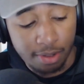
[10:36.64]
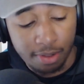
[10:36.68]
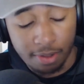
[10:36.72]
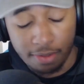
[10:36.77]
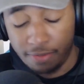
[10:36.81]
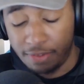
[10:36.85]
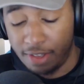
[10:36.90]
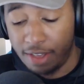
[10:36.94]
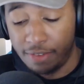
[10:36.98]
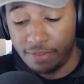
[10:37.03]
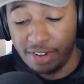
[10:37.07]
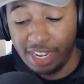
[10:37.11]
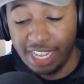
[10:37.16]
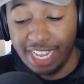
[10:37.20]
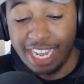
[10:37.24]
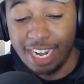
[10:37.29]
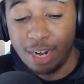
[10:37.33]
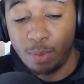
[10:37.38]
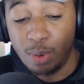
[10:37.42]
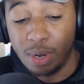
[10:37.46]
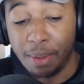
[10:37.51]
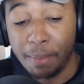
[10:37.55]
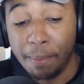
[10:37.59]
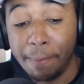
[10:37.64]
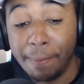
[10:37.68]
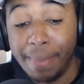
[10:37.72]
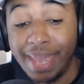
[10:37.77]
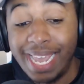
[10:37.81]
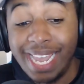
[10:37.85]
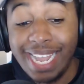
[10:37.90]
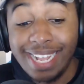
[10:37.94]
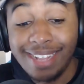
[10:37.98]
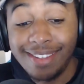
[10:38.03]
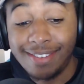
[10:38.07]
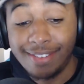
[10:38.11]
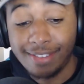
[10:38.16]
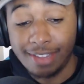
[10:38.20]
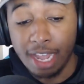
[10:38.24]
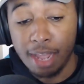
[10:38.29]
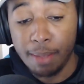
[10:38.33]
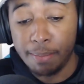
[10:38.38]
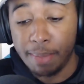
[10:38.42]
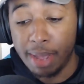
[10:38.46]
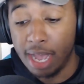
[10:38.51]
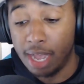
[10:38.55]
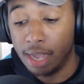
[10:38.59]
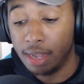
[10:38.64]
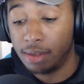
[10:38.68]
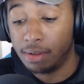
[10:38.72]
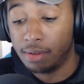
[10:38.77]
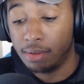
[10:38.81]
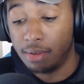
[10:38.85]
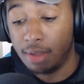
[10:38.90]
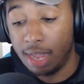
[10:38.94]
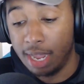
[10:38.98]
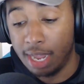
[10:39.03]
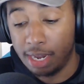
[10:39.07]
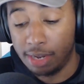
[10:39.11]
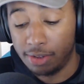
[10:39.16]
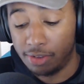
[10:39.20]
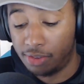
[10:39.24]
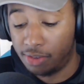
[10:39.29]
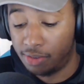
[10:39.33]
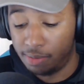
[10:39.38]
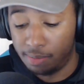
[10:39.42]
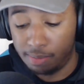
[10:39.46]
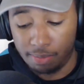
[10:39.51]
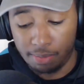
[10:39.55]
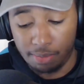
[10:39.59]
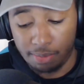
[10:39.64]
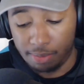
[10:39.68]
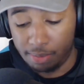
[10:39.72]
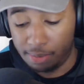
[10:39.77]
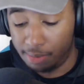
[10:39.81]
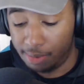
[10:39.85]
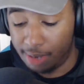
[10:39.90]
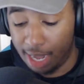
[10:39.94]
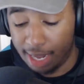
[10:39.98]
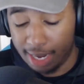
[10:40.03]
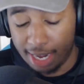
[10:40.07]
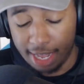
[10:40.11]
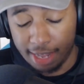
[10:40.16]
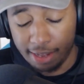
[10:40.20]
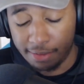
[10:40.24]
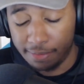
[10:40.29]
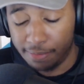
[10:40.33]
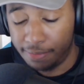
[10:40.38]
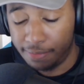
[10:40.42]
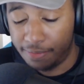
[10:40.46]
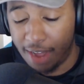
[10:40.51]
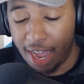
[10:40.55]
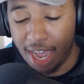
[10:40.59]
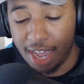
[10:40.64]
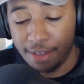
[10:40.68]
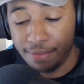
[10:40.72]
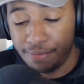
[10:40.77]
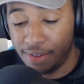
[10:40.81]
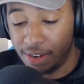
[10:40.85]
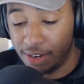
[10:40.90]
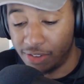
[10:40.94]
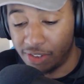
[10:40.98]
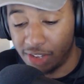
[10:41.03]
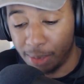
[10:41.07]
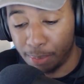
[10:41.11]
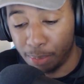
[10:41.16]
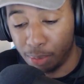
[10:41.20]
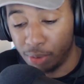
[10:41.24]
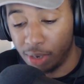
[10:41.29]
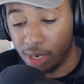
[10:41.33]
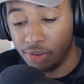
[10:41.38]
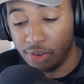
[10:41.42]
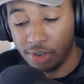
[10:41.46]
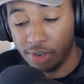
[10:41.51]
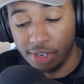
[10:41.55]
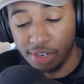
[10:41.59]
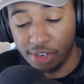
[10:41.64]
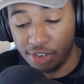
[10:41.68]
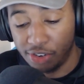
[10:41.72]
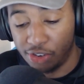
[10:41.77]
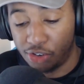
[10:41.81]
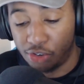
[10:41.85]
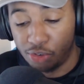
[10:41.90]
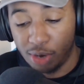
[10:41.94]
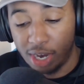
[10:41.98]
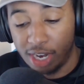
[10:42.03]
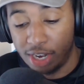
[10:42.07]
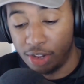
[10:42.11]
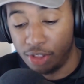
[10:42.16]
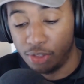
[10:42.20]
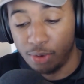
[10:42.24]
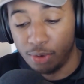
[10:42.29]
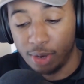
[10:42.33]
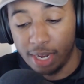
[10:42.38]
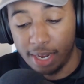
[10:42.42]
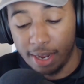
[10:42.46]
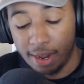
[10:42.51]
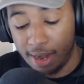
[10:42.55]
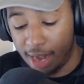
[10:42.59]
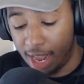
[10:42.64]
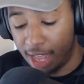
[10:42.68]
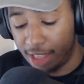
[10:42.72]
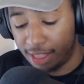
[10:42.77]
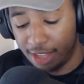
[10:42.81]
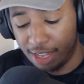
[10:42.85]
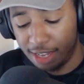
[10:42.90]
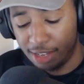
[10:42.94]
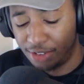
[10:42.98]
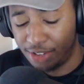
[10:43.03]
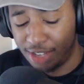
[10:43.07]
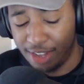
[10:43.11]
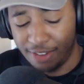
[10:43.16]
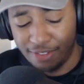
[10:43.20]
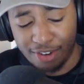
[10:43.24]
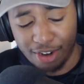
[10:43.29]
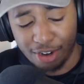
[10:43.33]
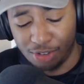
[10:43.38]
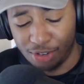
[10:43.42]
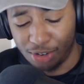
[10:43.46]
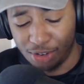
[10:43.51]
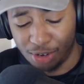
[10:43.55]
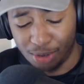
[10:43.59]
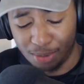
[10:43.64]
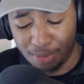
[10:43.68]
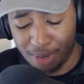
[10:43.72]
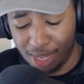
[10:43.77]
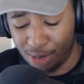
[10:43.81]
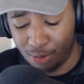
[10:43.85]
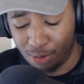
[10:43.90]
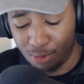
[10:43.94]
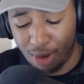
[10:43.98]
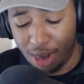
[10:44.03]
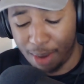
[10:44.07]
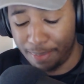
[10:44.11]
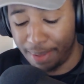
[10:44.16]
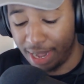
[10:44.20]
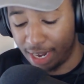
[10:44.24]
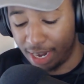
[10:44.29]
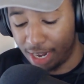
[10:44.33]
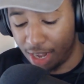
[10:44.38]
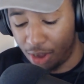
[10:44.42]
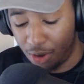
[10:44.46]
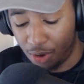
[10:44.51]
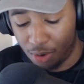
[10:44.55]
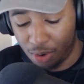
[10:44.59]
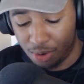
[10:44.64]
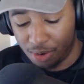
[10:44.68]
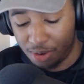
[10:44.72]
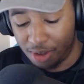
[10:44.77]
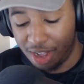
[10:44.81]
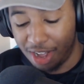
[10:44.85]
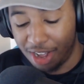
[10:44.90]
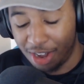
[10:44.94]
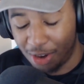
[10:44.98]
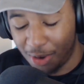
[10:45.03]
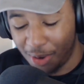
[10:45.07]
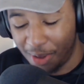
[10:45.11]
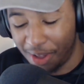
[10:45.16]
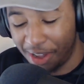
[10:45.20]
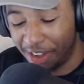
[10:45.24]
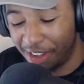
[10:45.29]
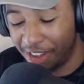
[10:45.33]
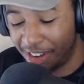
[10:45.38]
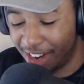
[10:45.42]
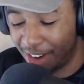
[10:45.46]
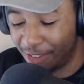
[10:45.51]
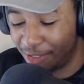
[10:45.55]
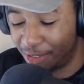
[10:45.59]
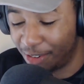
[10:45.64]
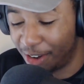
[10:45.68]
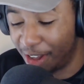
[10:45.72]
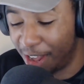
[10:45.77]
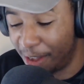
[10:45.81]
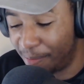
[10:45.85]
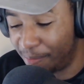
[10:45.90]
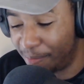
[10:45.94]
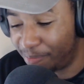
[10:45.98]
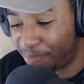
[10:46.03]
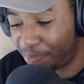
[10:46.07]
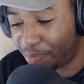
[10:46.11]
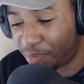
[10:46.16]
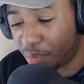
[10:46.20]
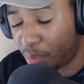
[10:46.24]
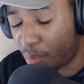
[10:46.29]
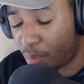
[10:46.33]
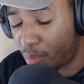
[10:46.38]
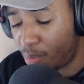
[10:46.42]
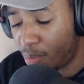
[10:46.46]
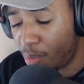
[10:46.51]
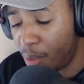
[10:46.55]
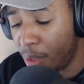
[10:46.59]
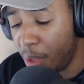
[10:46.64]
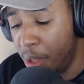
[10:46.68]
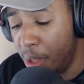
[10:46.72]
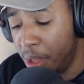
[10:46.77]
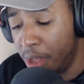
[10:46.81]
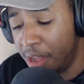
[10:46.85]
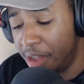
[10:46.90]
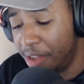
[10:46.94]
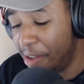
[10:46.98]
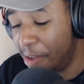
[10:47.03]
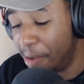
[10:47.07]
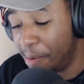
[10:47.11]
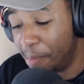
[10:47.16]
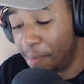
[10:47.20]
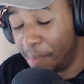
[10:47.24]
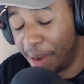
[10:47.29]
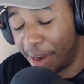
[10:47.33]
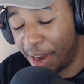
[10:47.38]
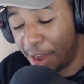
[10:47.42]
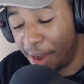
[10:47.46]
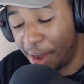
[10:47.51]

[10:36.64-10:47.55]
VanVleet hit him with a mean step back and got like 5 feet of separation, just draining 3. And I think Steve Kerr took him like right back out, Quinn Cook, after that. But